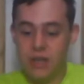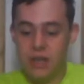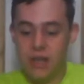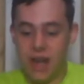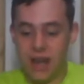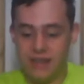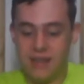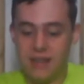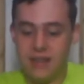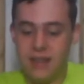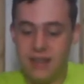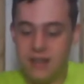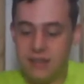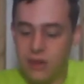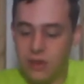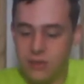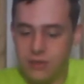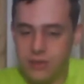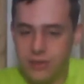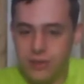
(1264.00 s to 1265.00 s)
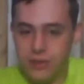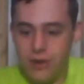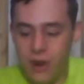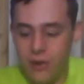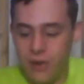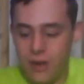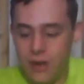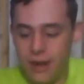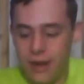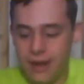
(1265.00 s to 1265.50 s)
I think it's called
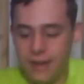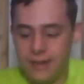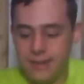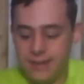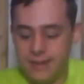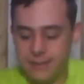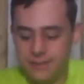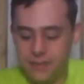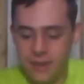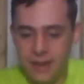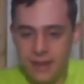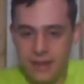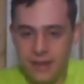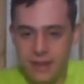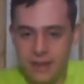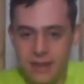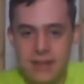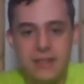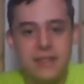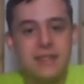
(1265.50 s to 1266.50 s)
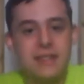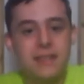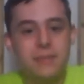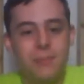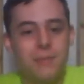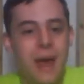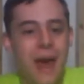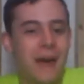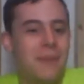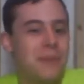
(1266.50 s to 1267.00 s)
Starry Night. This
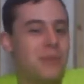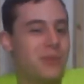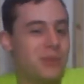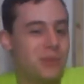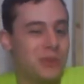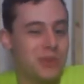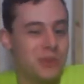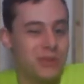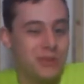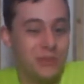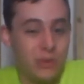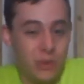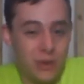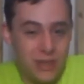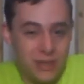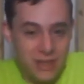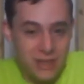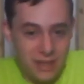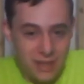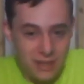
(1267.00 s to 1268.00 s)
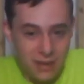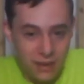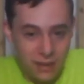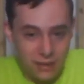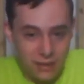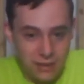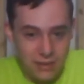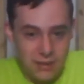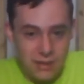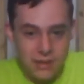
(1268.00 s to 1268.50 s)
map was
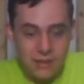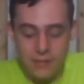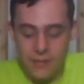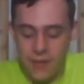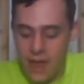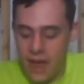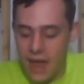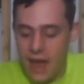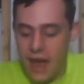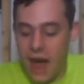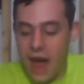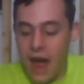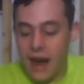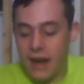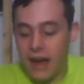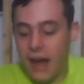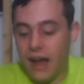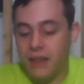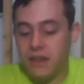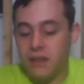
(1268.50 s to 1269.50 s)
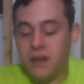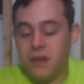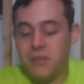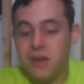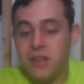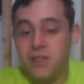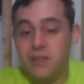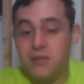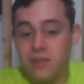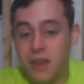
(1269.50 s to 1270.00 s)
$46. I'd highly
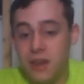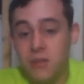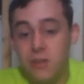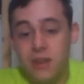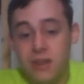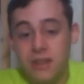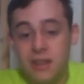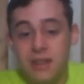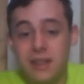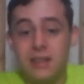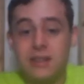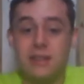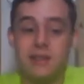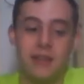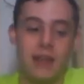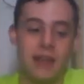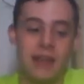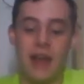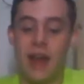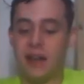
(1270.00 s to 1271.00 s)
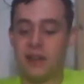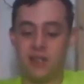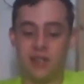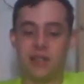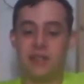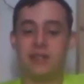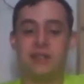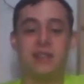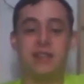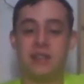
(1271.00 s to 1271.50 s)
recommend you get one of these, like not
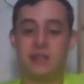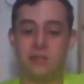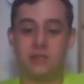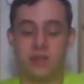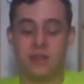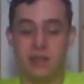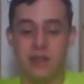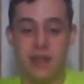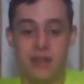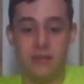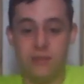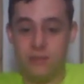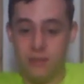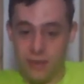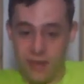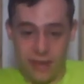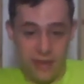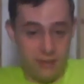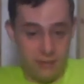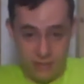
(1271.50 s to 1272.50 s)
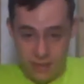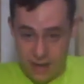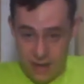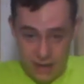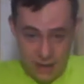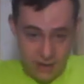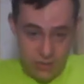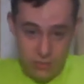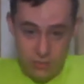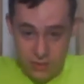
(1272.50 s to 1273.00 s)
just this one, get
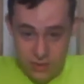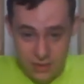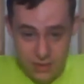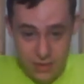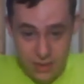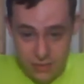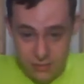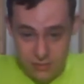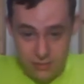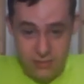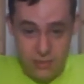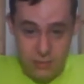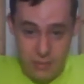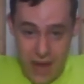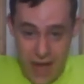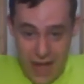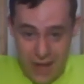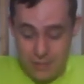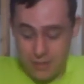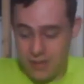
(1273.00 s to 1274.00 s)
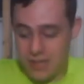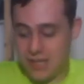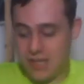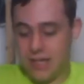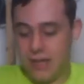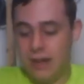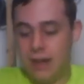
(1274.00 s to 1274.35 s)
any one of the maps.